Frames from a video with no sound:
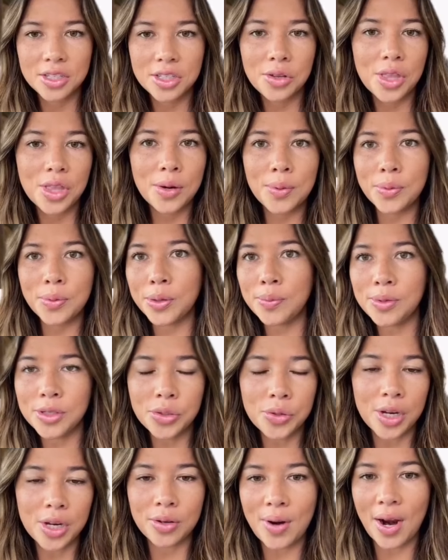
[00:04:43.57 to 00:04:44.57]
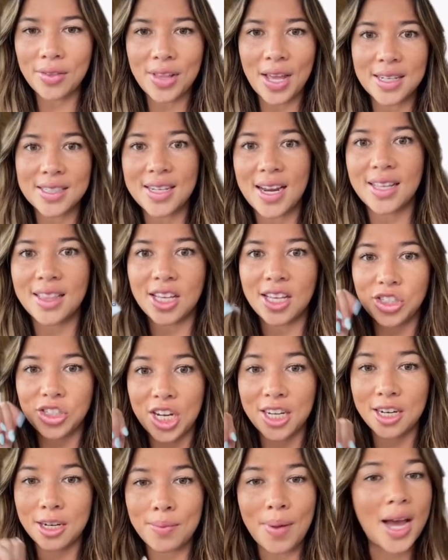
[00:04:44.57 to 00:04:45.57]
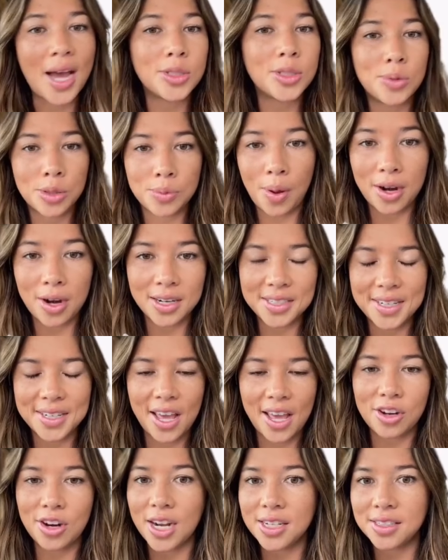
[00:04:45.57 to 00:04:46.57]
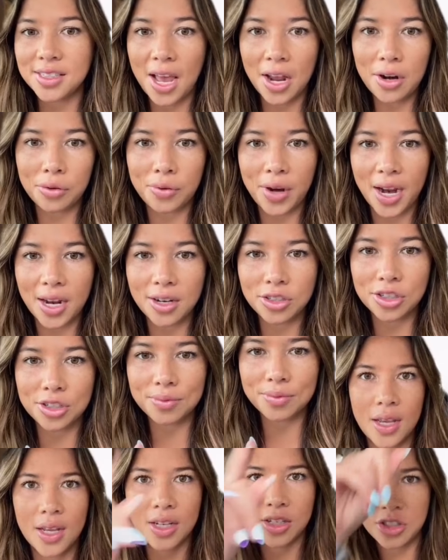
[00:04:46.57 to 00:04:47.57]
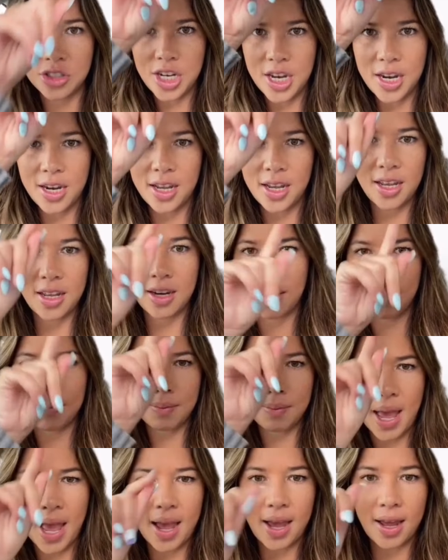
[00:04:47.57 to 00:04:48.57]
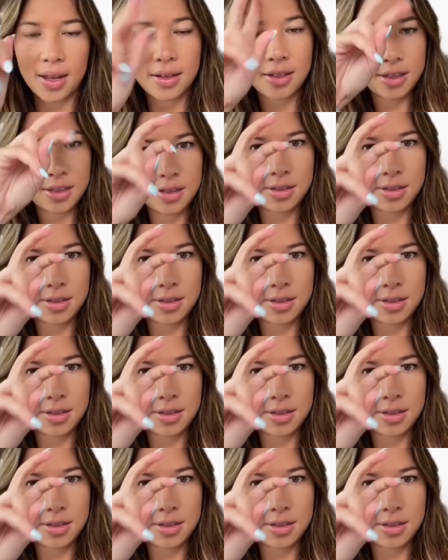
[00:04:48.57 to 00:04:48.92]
there were rumors going around last night that Jaden and Mads were spotted together at Saddle Ranch. Jaden, Mads,